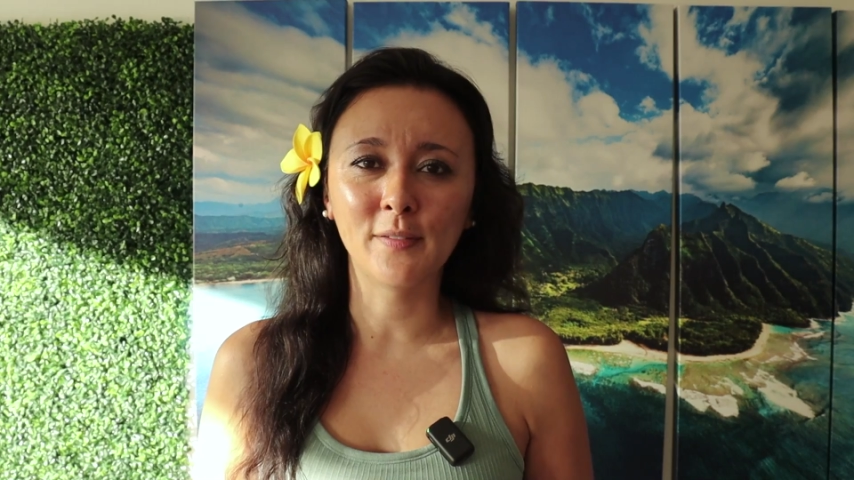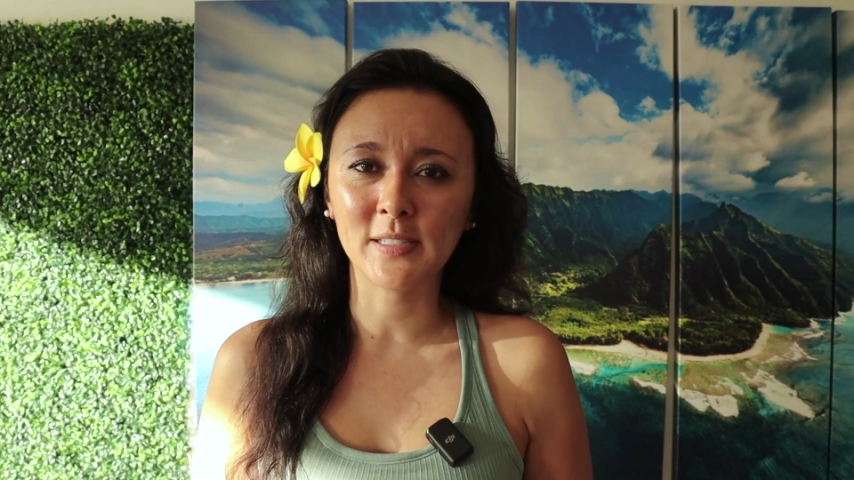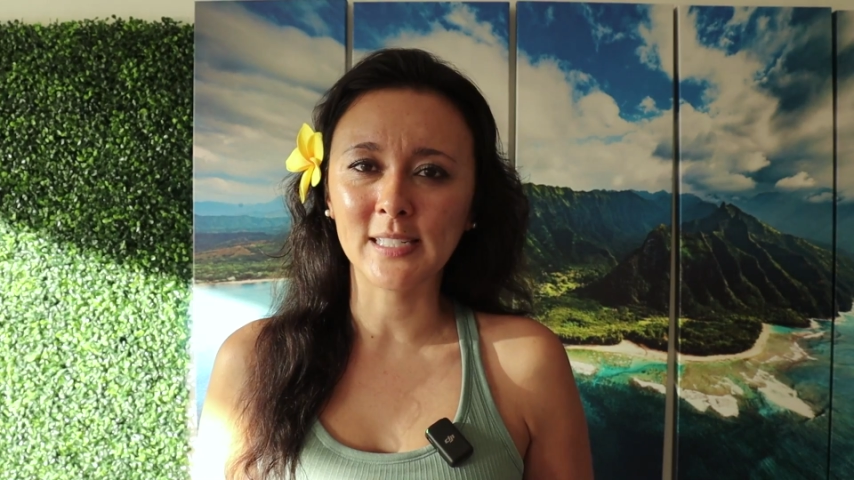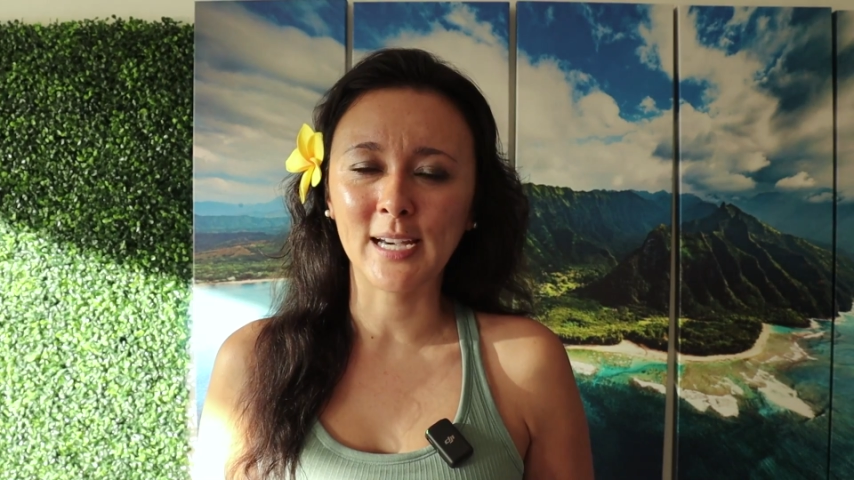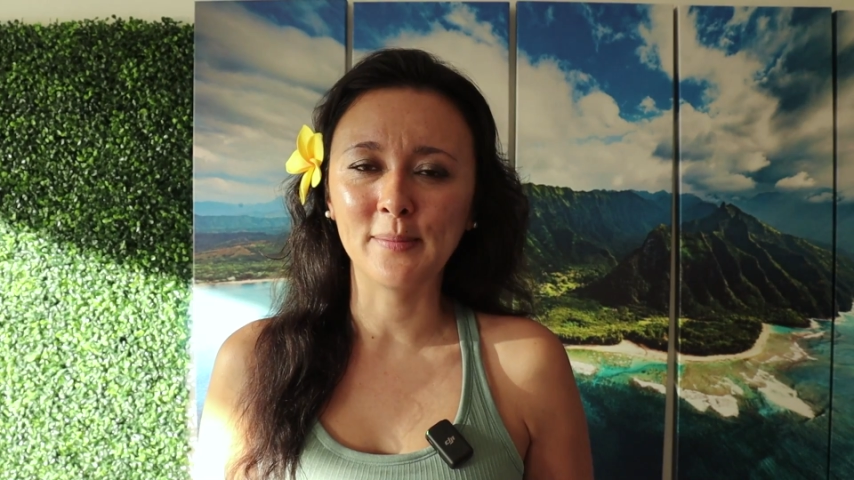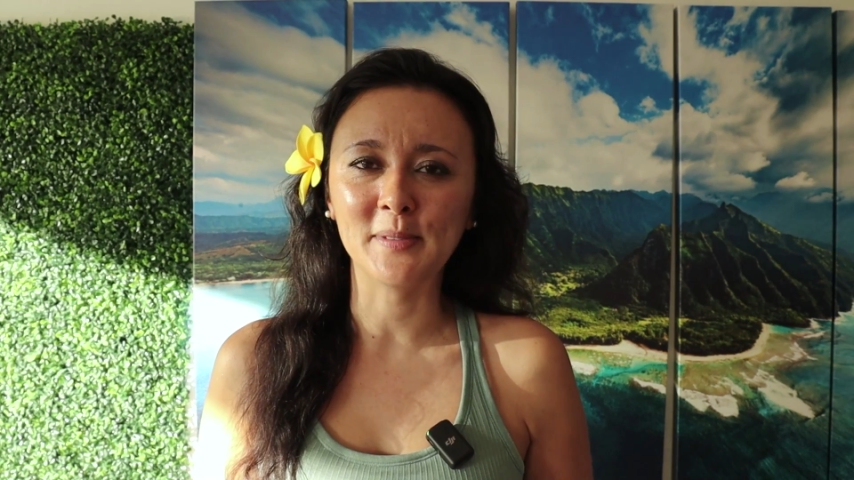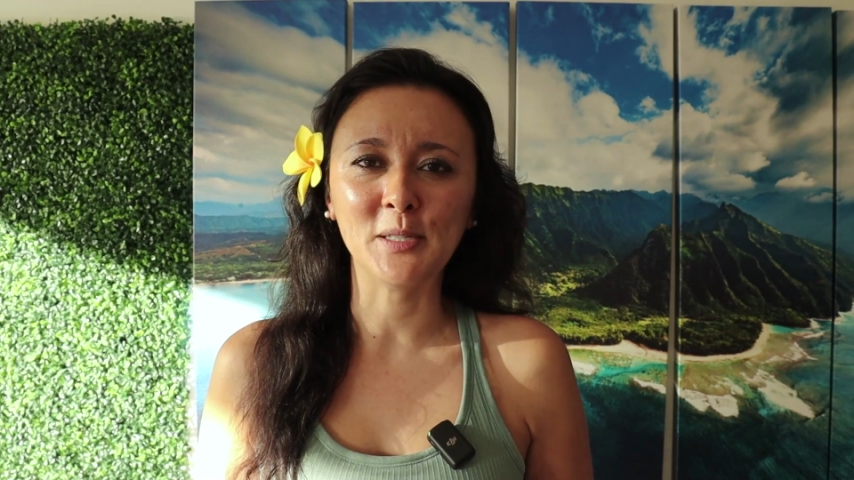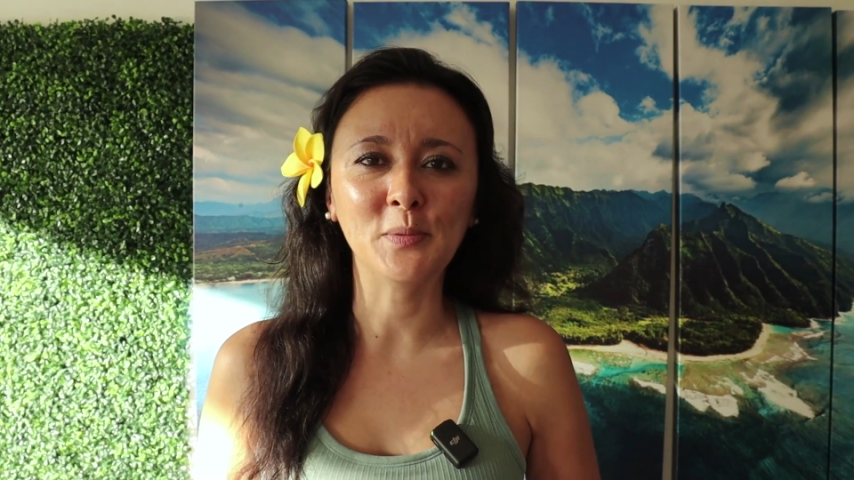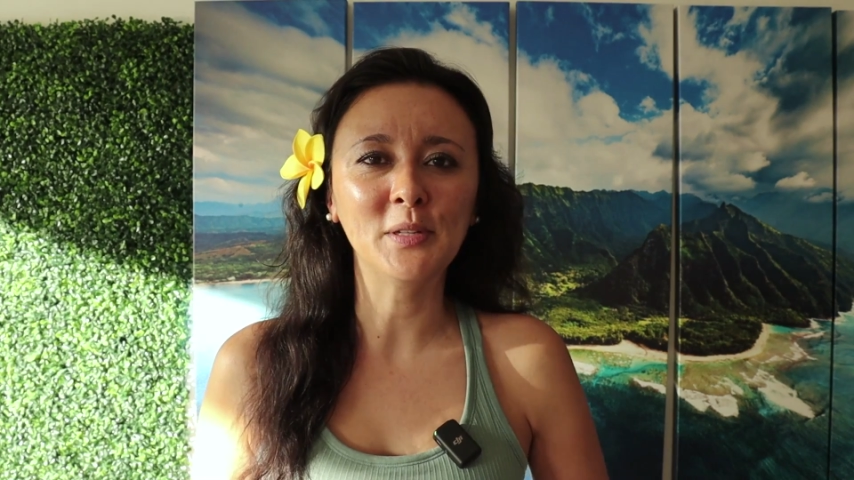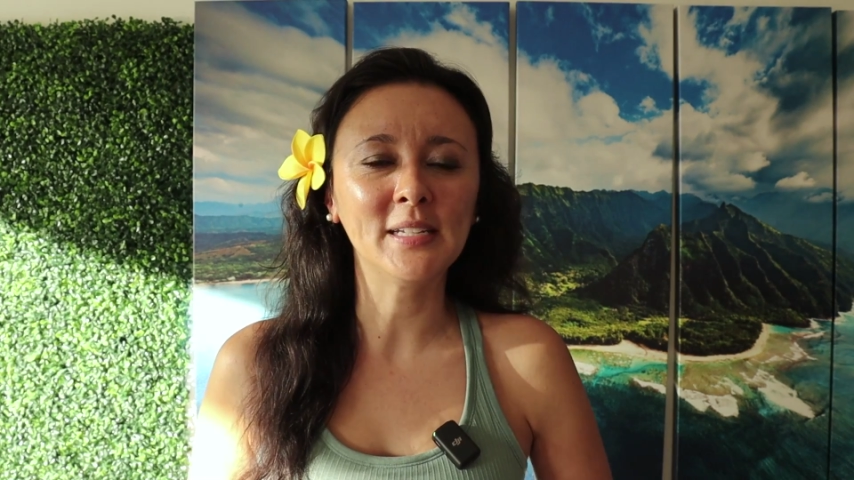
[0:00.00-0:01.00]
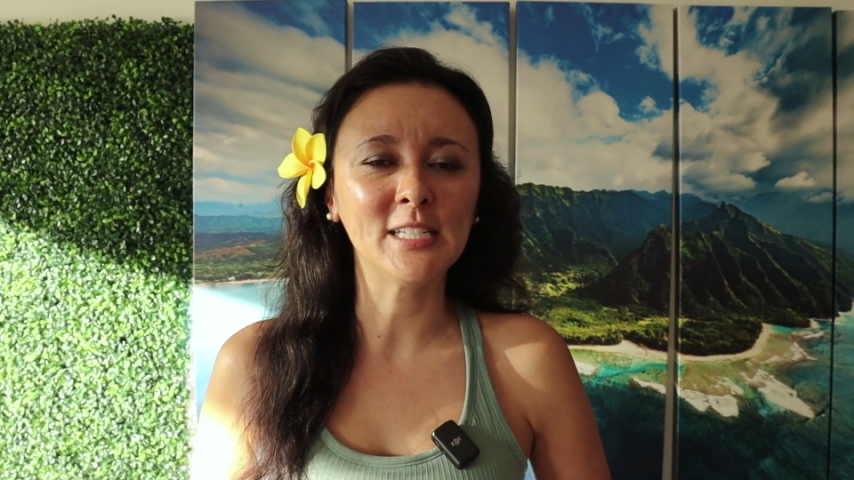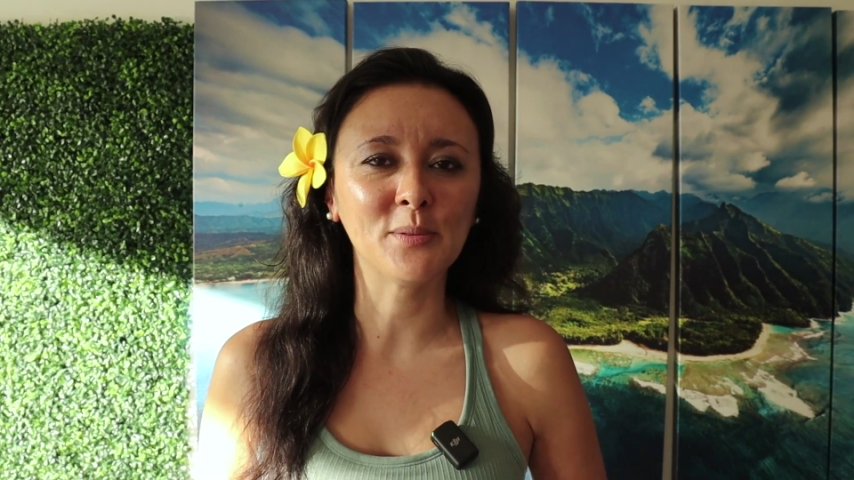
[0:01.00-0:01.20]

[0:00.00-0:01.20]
oftentimes you will need